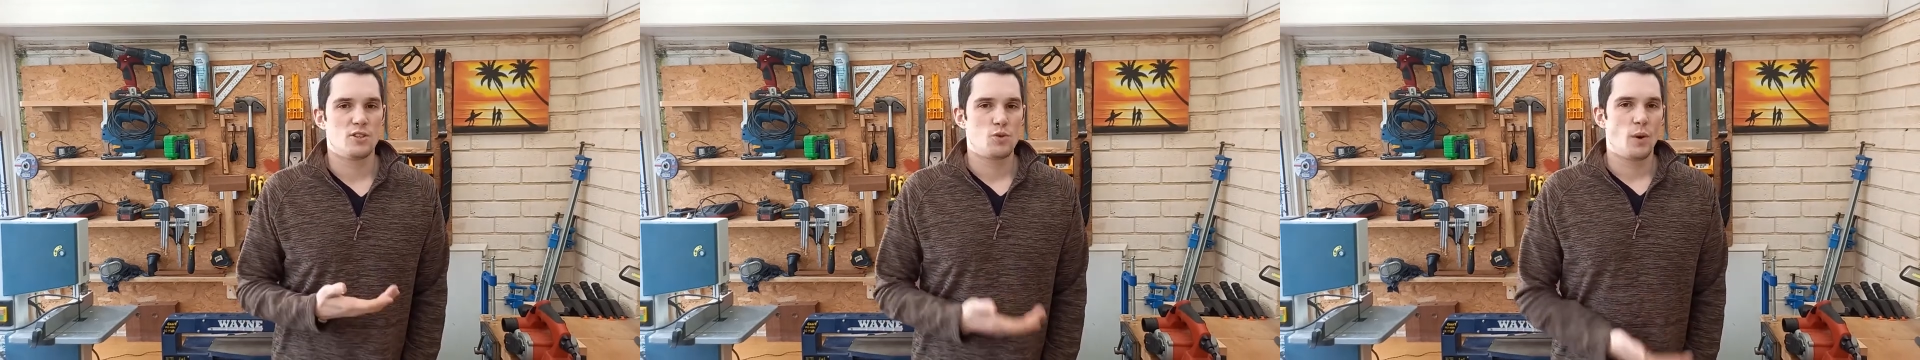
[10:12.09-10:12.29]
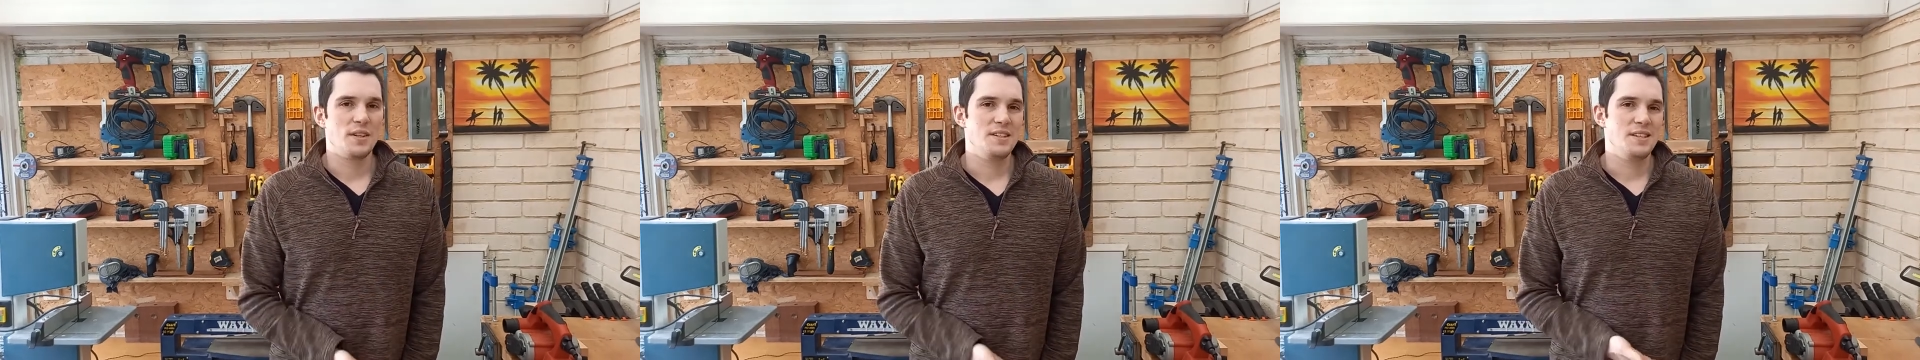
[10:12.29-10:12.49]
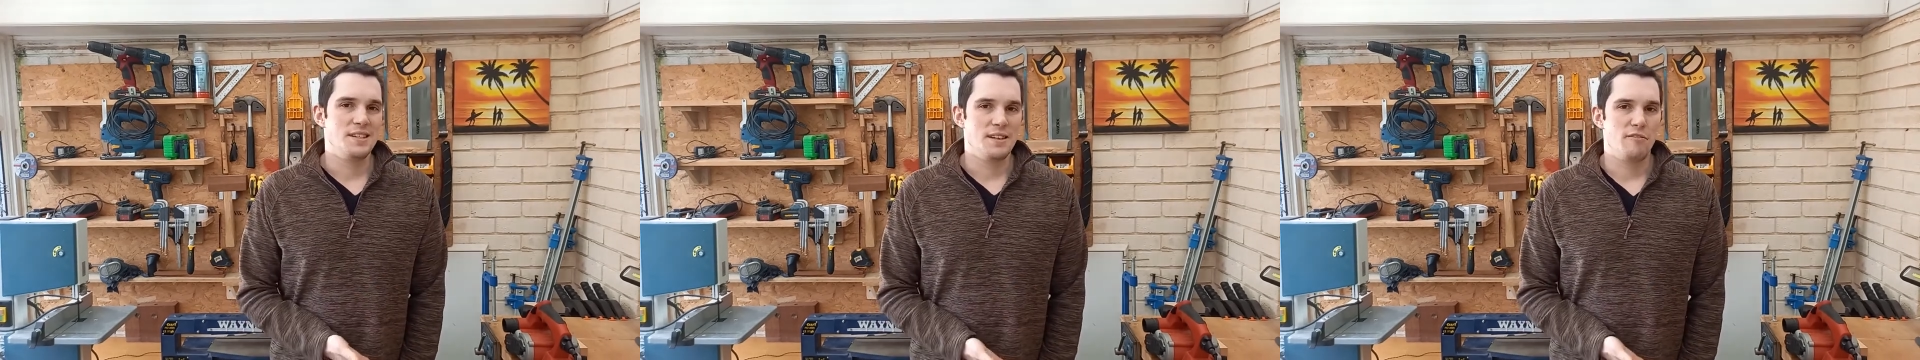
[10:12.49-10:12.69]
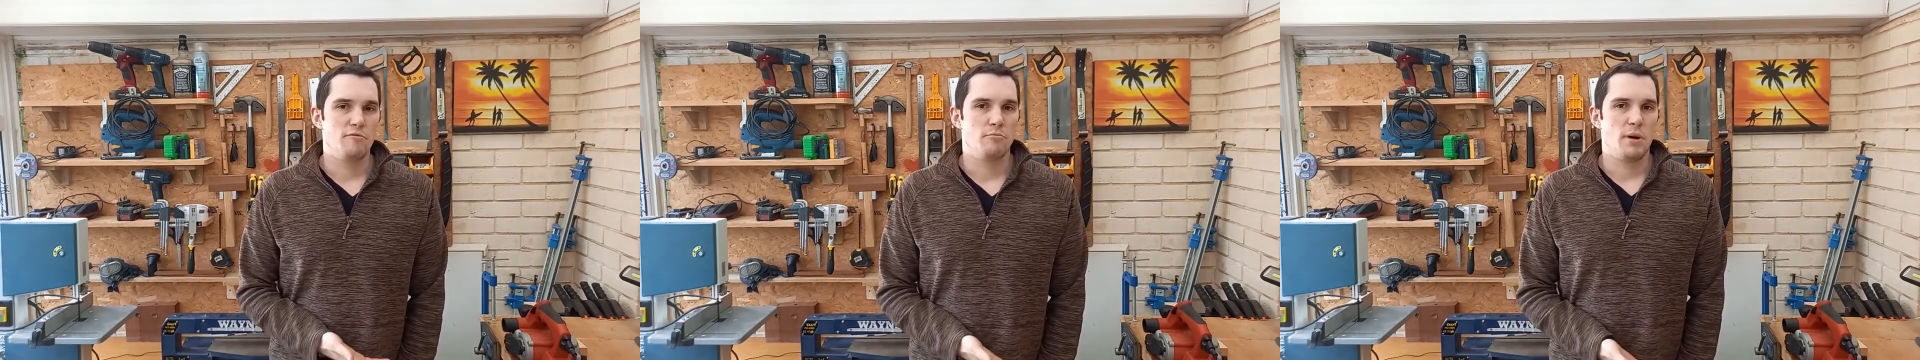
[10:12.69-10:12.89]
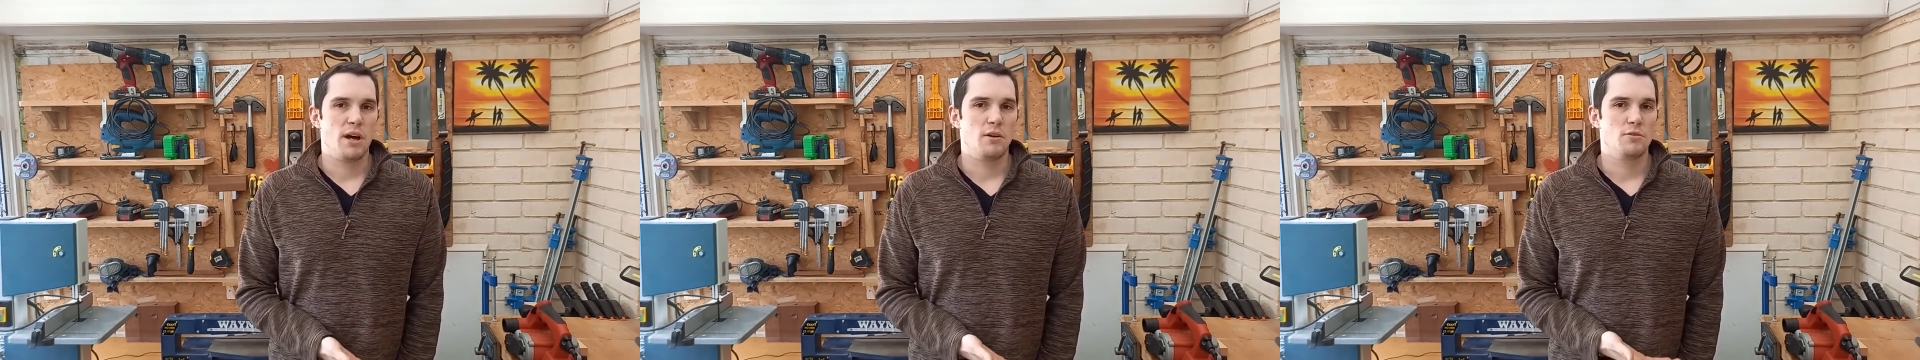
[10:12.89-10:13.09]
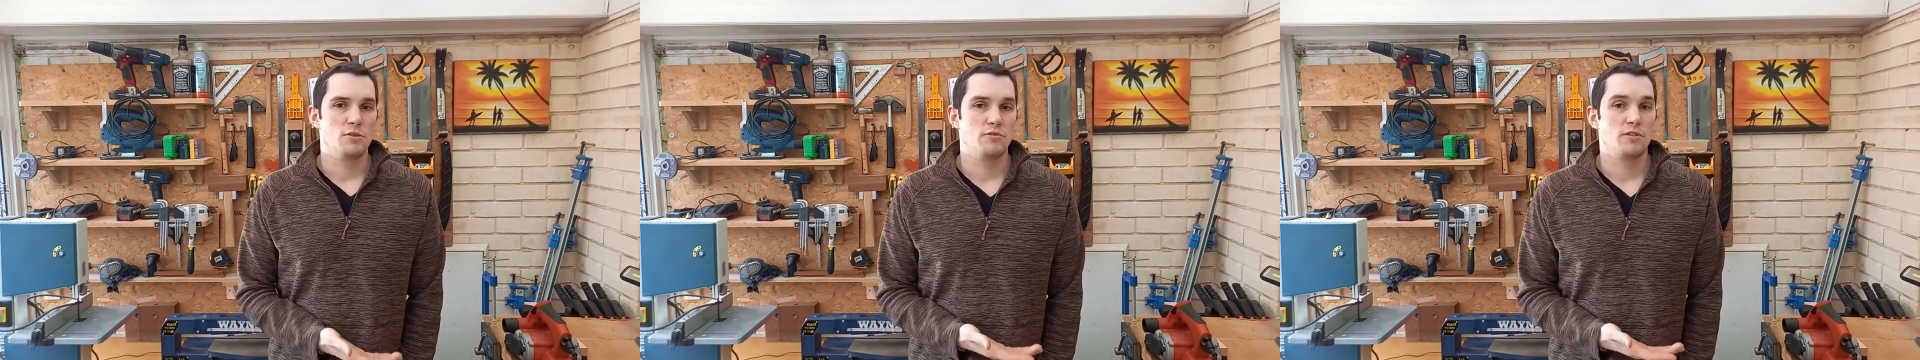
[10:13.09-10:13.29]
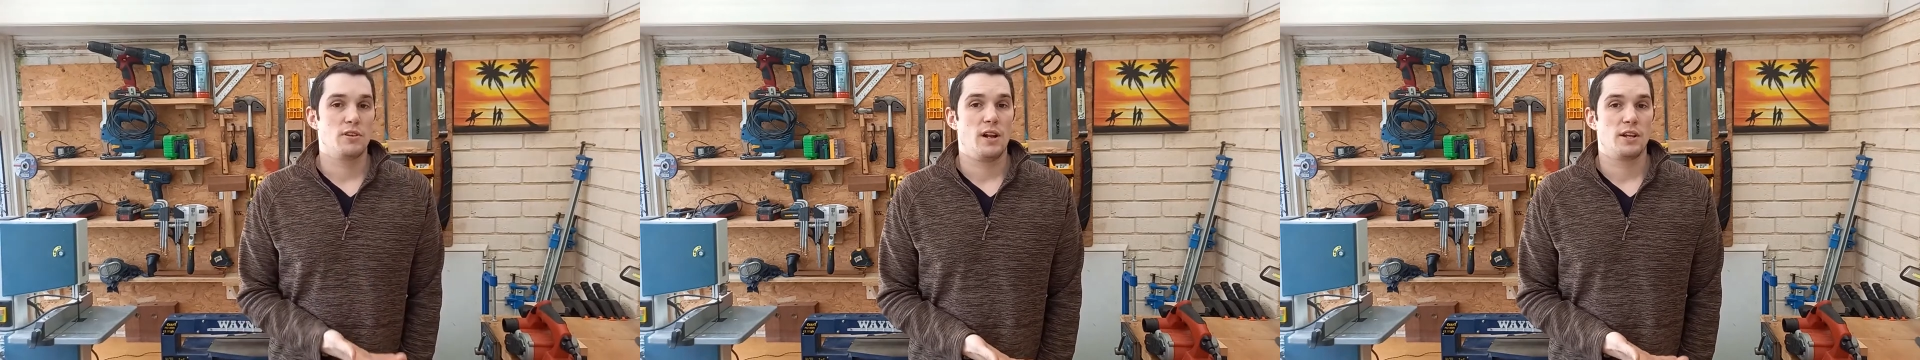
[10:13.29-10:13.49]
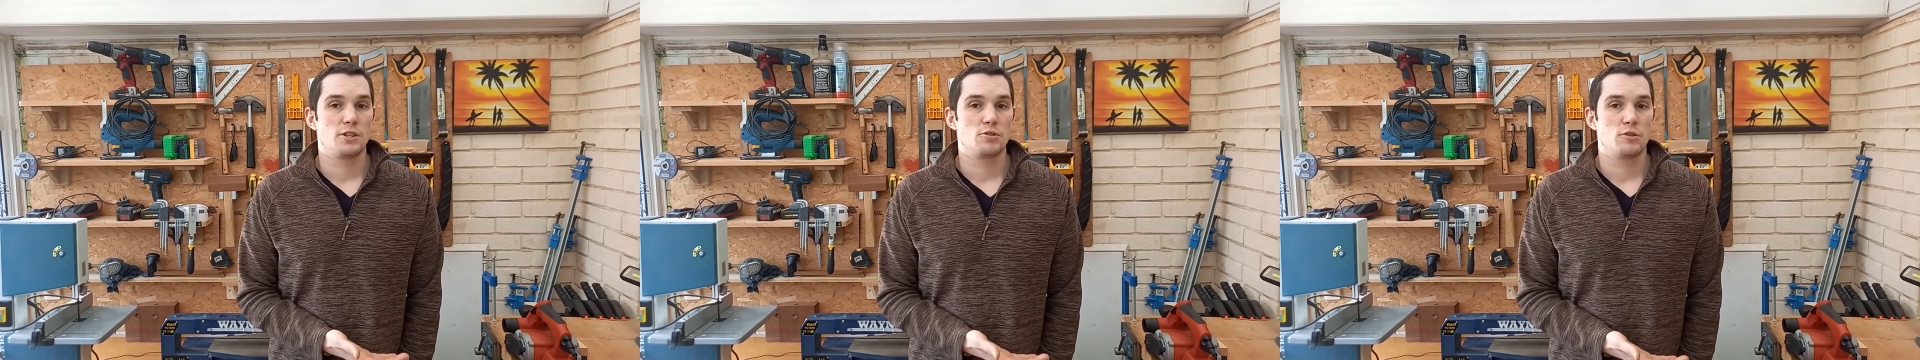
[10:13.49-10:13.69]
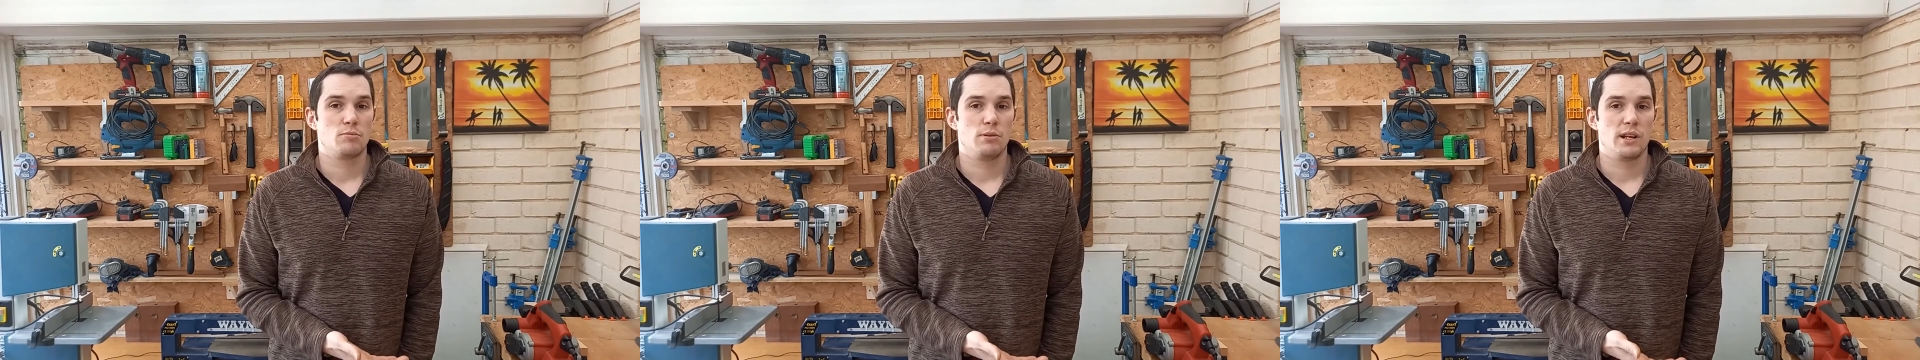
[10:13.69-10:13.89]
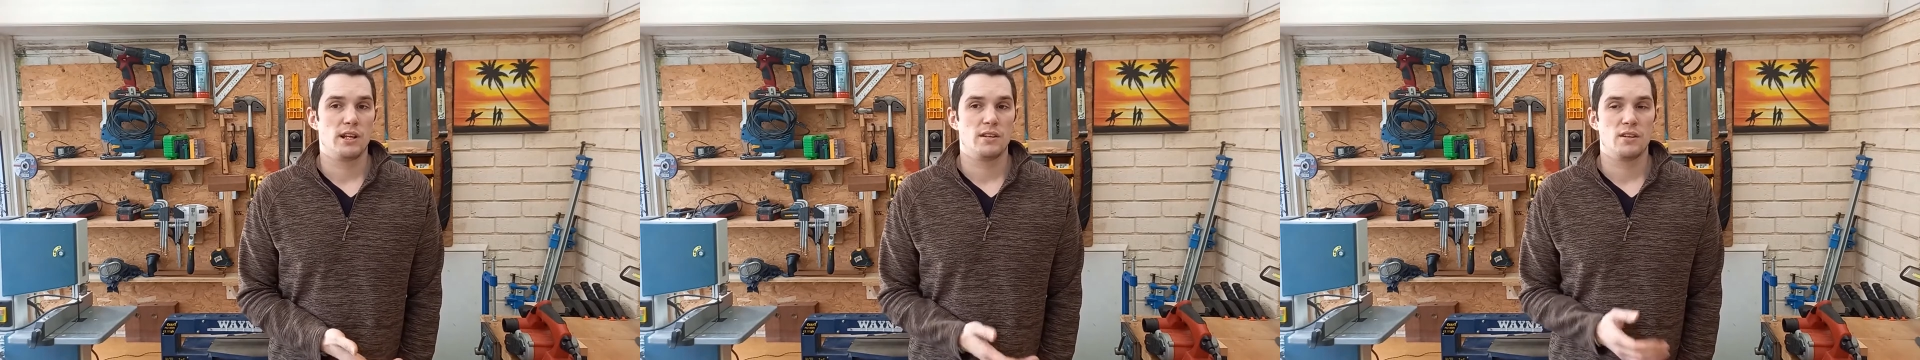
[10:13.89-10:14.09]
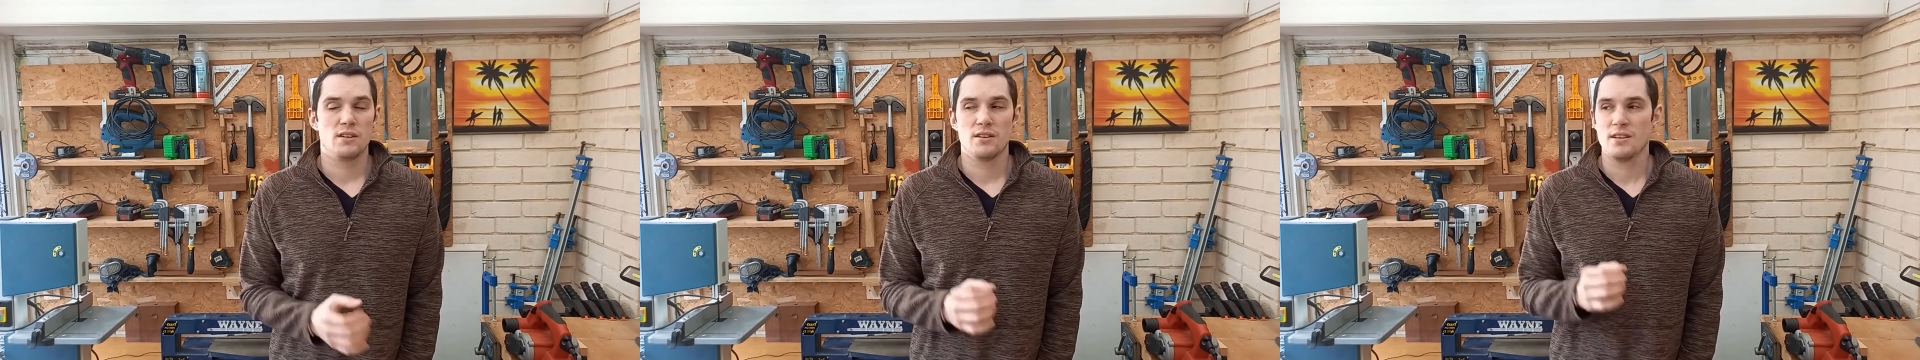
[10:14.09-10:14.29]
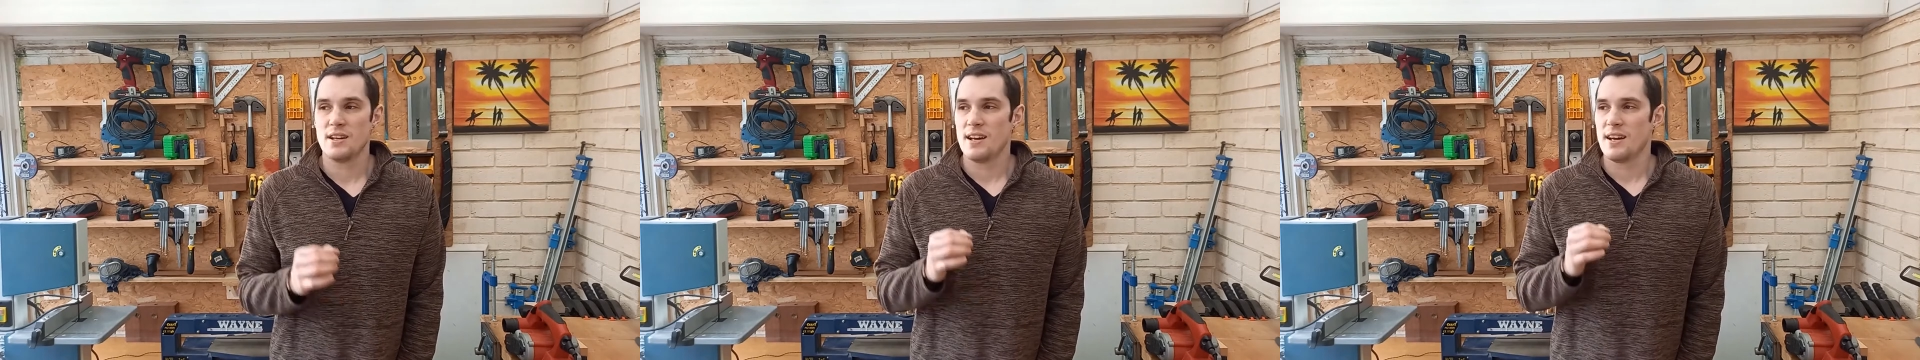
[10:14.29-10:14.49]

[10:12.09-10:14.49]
£27 for an electric planer,